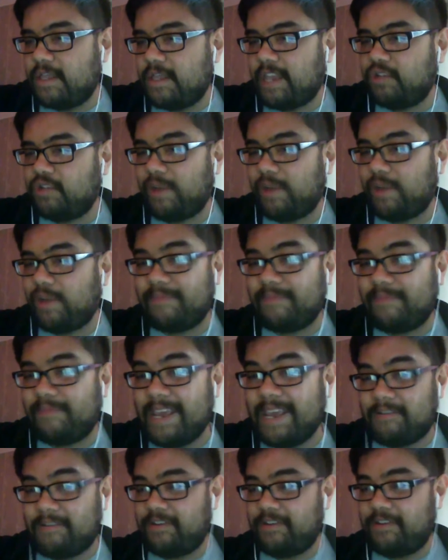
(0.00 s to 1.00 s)
drink
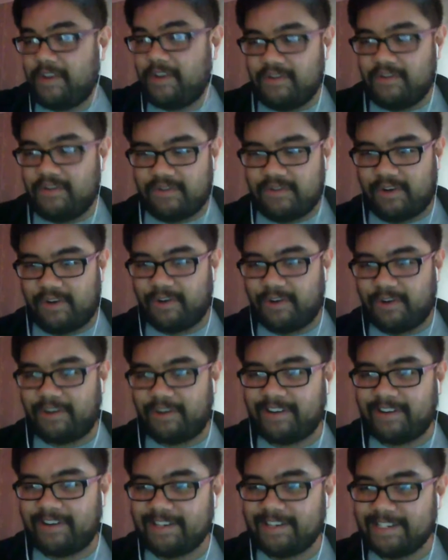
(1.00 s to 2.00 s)
beer, or
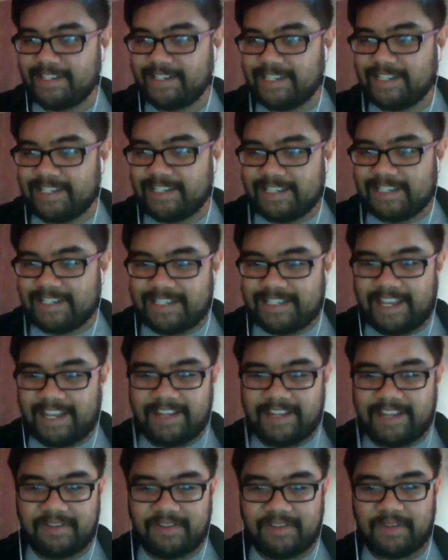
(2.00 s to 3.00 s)
they can
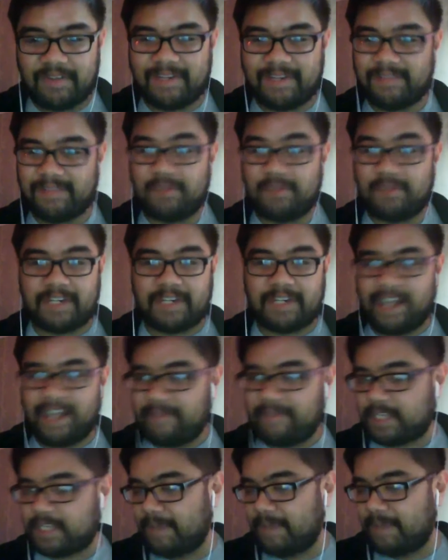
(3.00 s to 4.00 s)
do so much. They have so much life
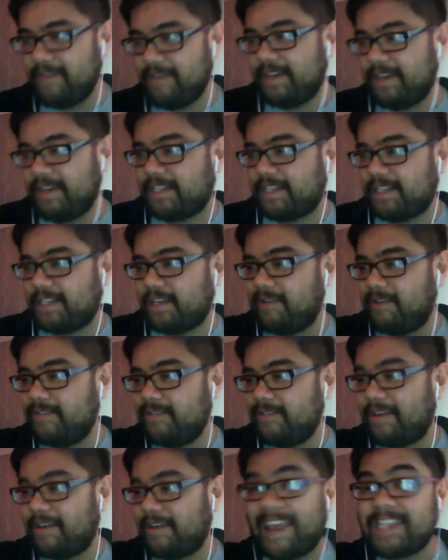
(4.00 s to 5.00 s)
experience.
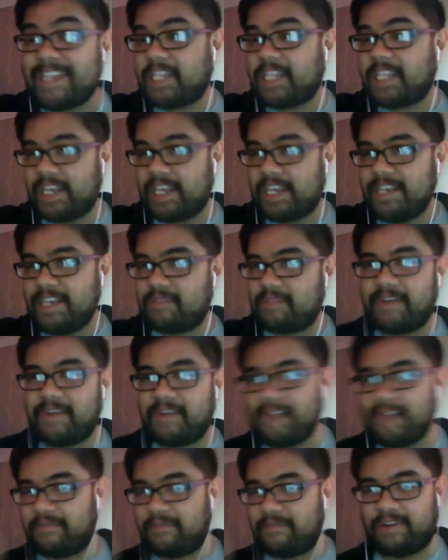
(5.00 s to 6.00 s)
They're 18. We're
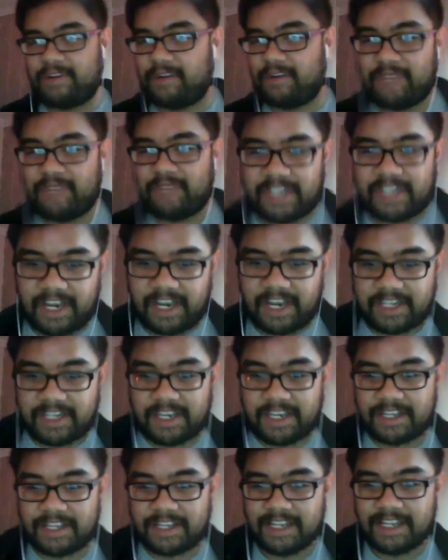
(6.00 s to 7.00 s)
never going to reach
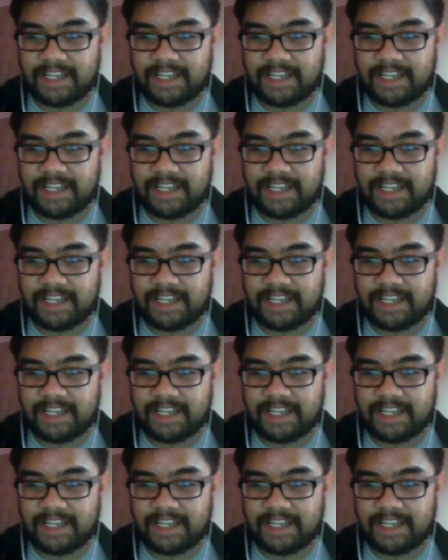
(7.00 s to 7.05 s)
18.